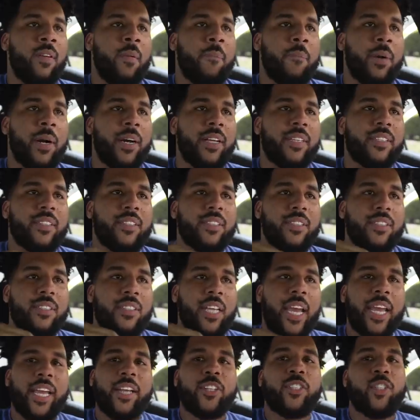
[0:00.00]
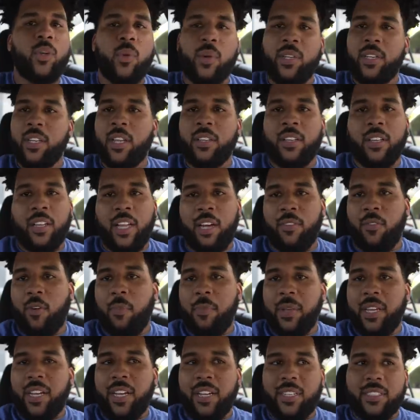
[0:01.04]
But take it to another level
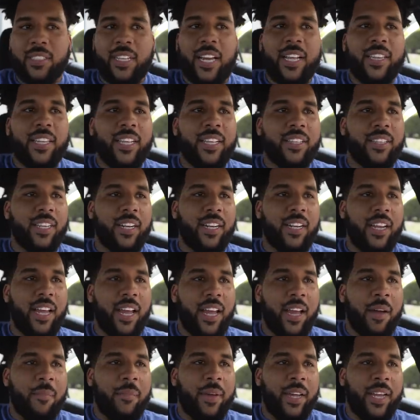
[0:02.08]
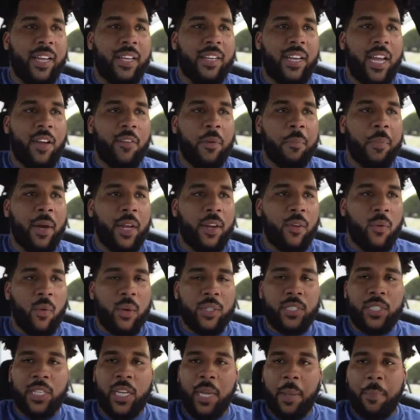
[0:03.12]
because at the end of the day, I mean, everybody
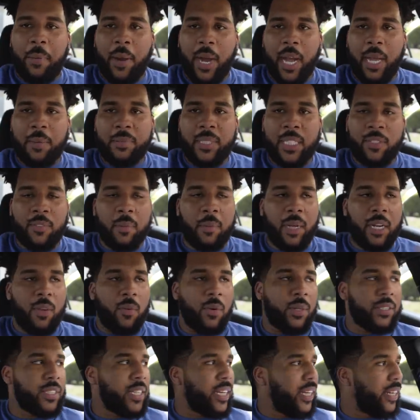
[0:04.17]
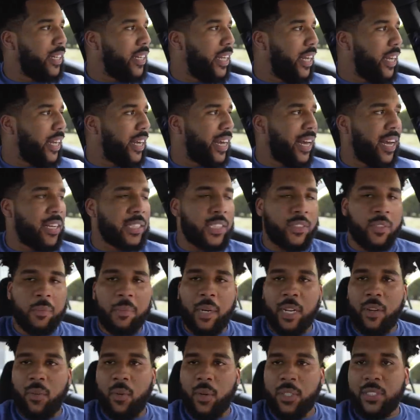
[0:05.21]
wants to get pipes, everybody wants to get decals,
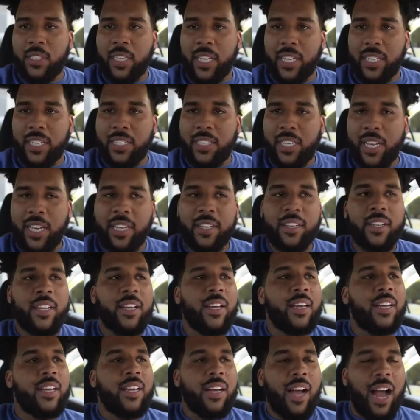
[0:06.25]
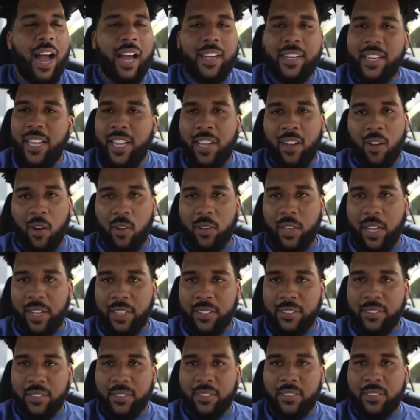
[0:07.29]
everybody wants to get tent. I dig all that.
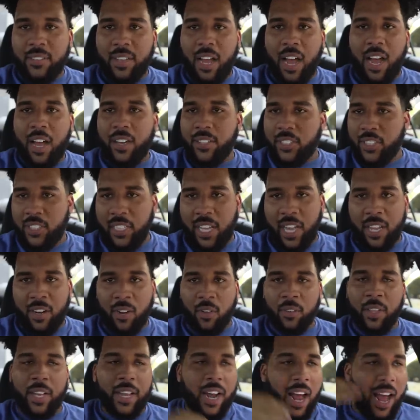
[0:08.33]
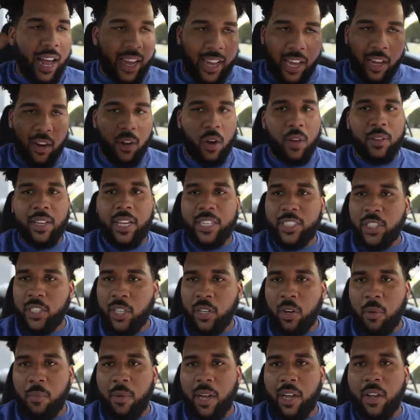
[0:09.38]
I understand all that. I got all that
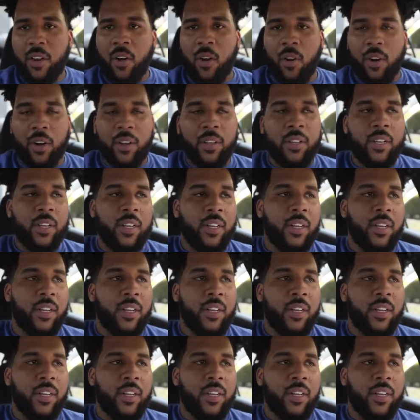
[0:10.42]
shit on my car.